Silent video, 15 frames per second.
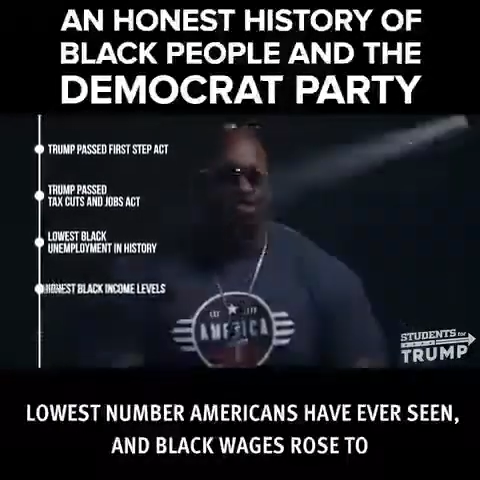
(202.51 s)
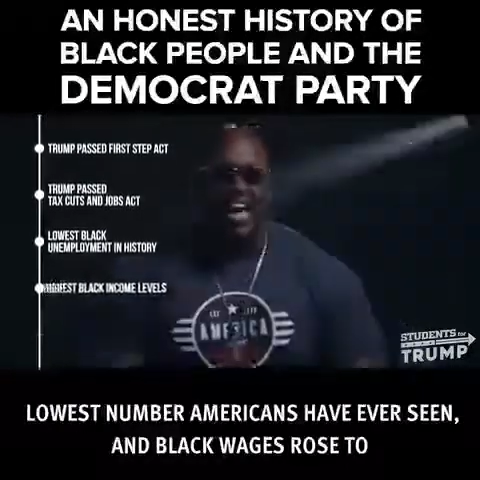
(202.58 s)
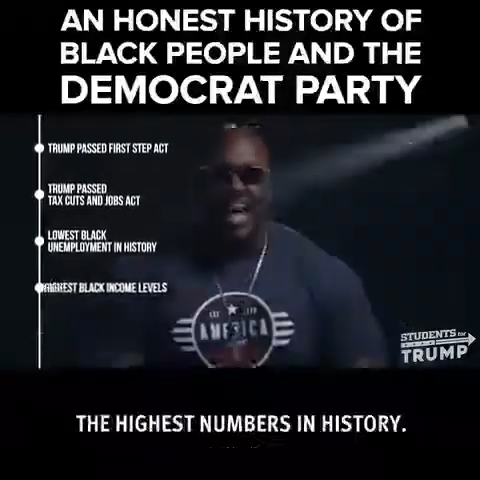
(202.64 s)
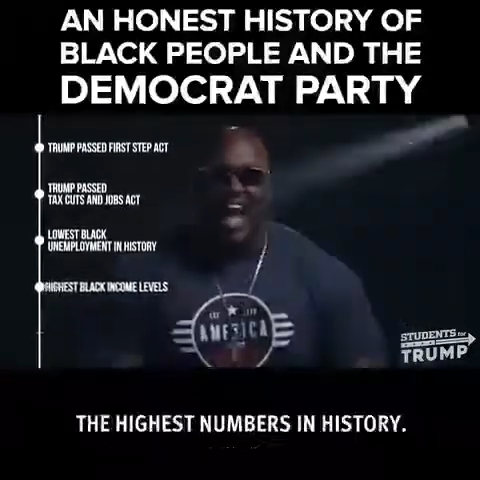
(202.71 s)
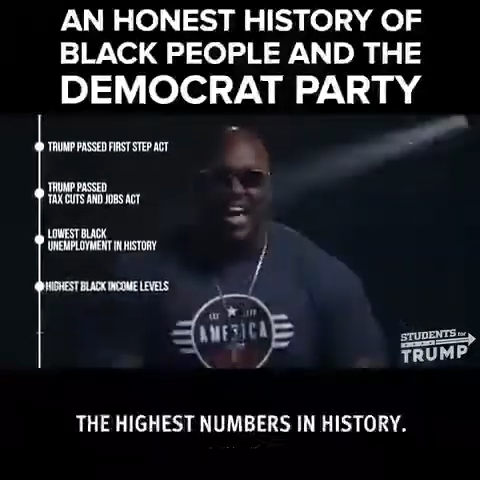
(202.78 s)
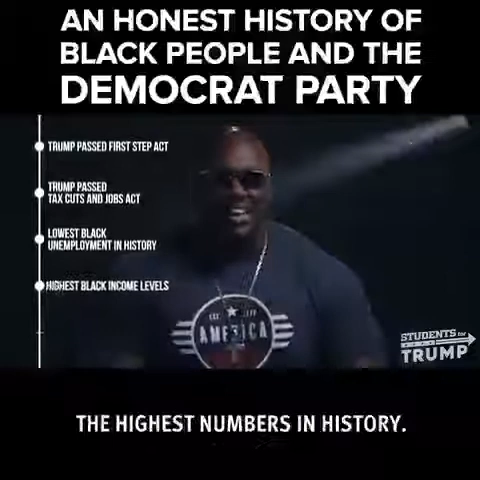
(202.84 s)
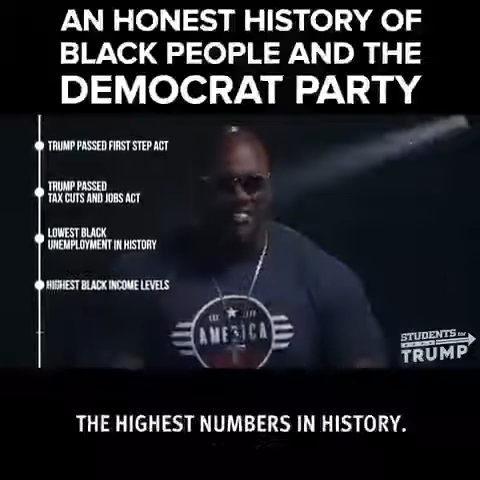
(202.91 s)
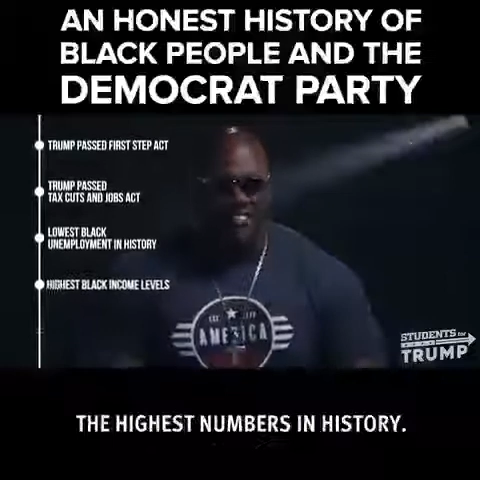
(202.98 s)
to the
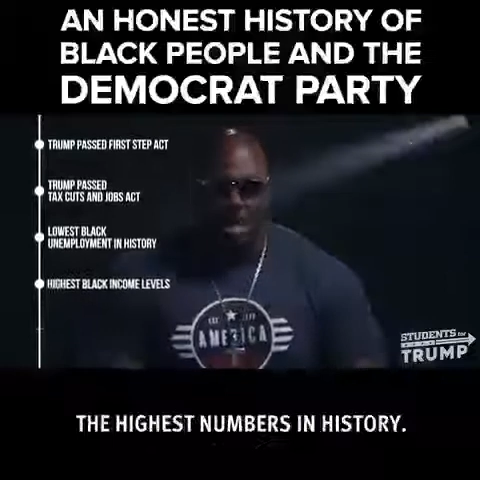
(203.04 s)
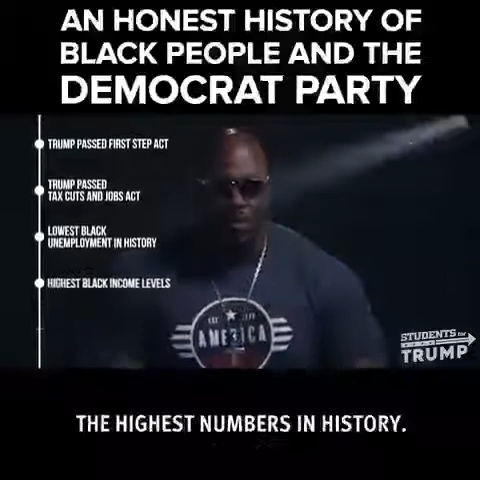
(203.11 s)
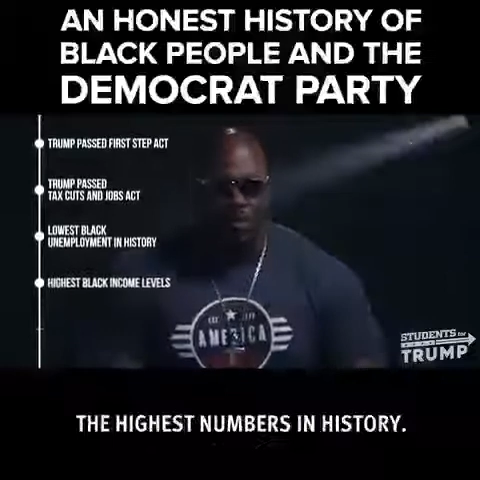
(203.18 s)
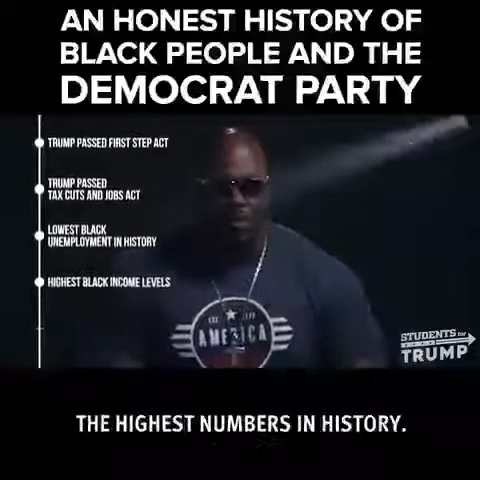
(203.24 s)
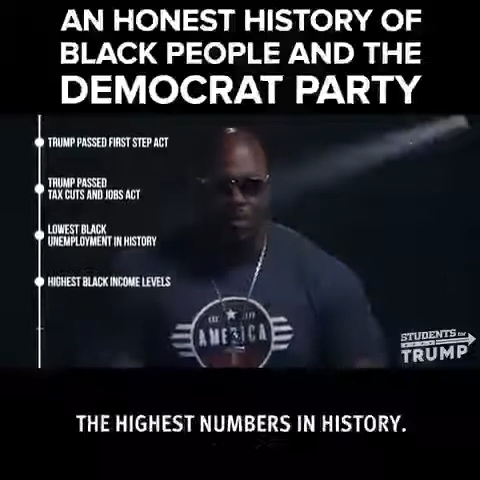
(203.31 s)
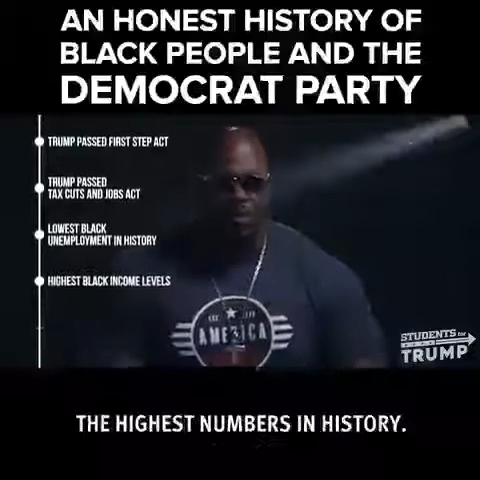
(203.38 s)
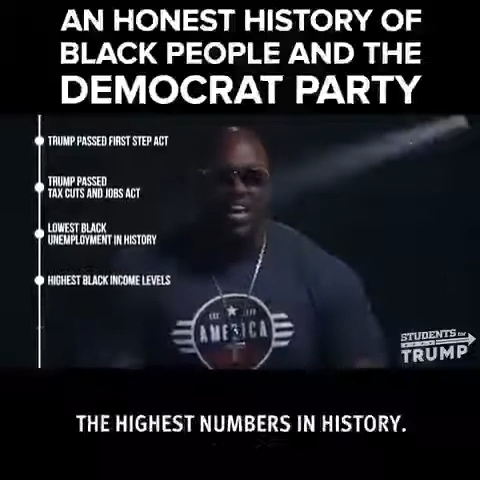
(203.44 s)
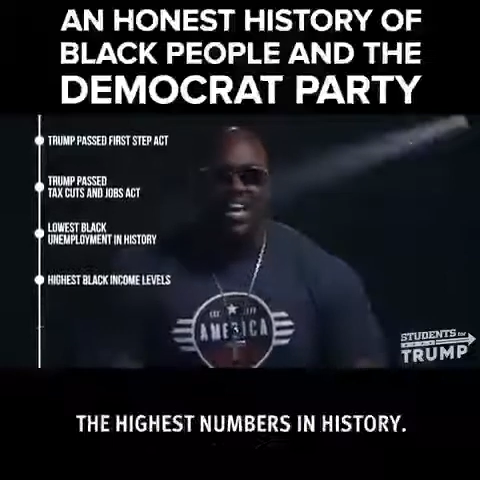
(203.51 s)
highest
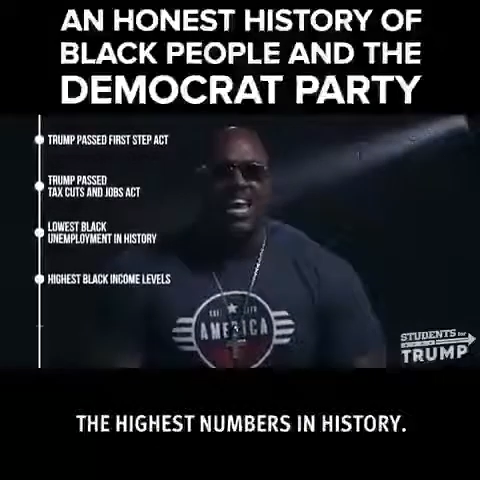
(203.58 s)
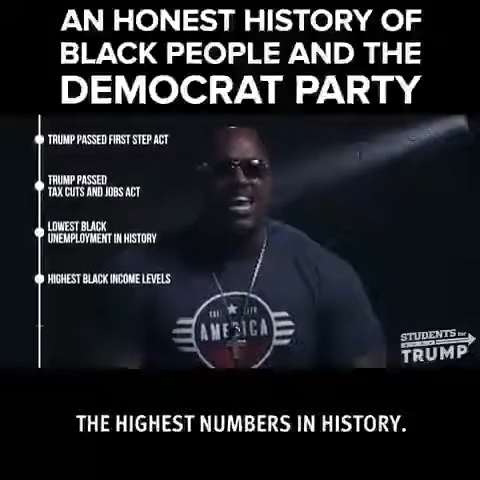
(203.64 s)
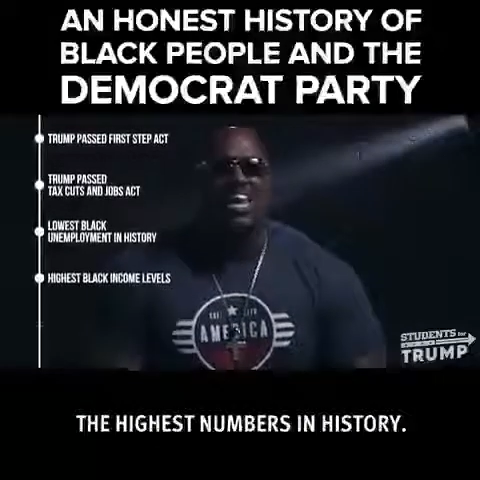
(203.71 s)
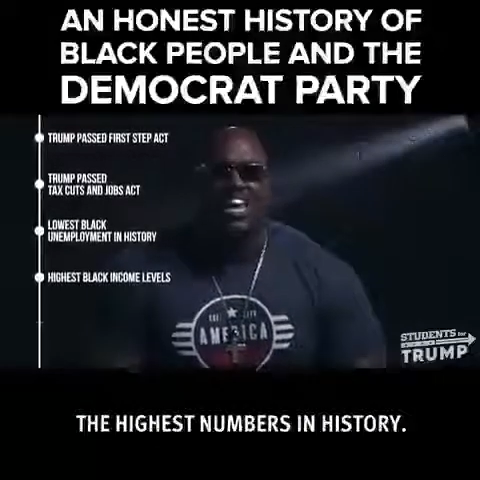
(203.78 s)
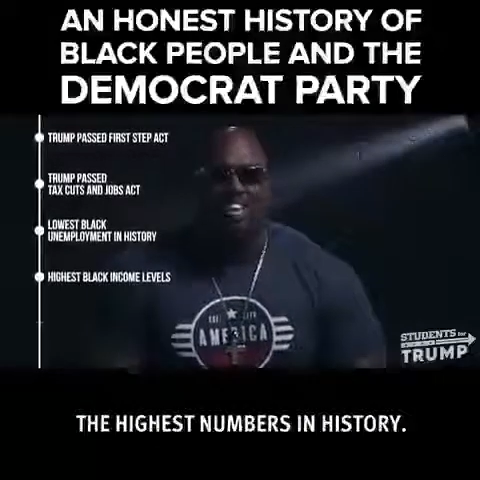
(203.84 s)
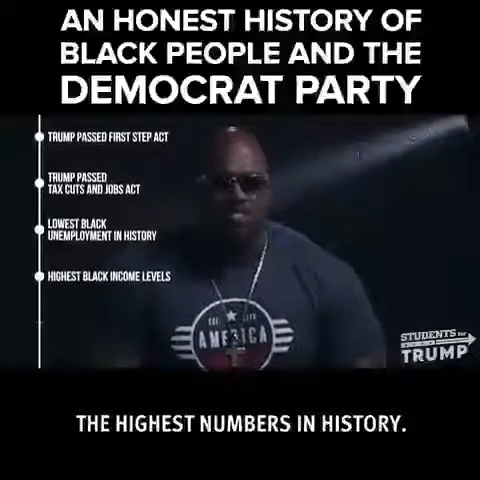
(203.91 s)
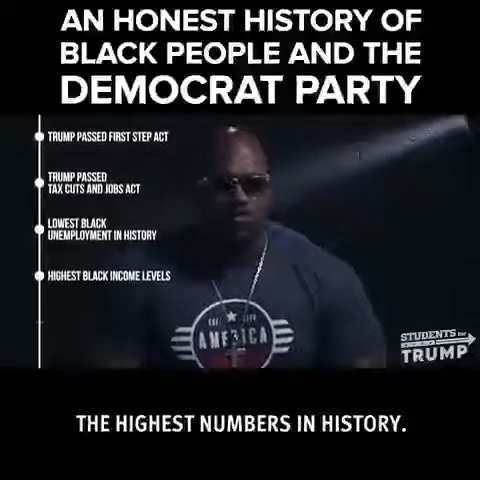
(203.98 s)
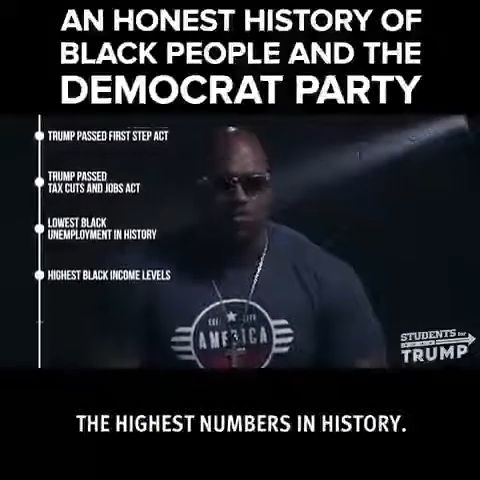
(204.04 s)
numbers
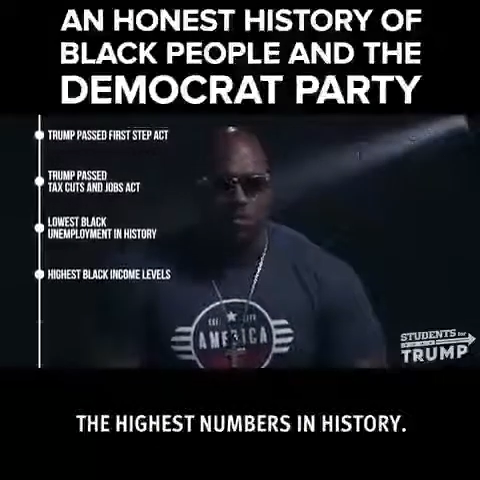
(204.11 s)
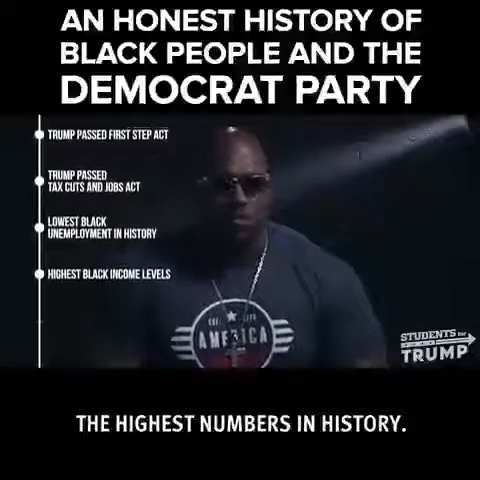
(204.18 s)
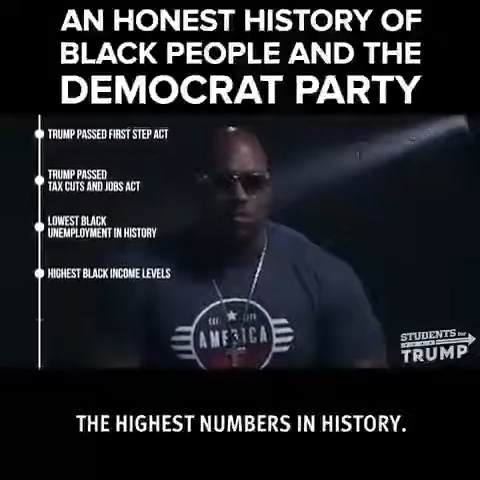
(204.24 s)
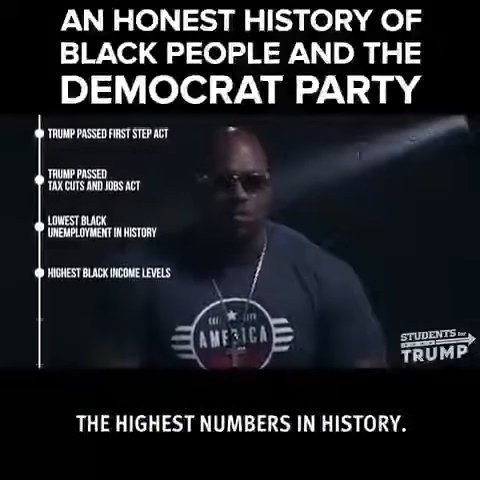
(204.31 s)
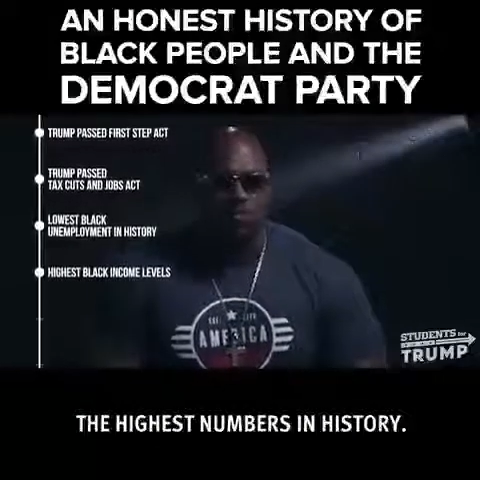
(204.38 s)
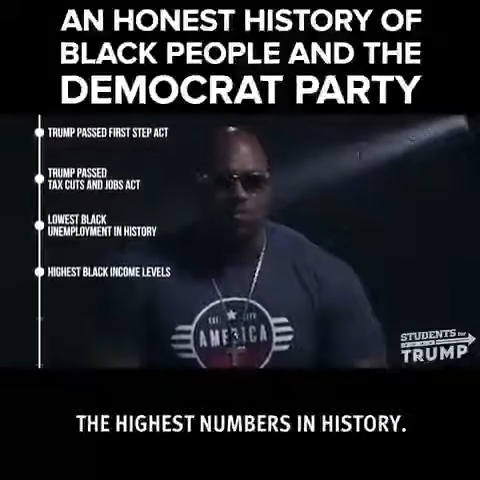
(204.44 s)
in history.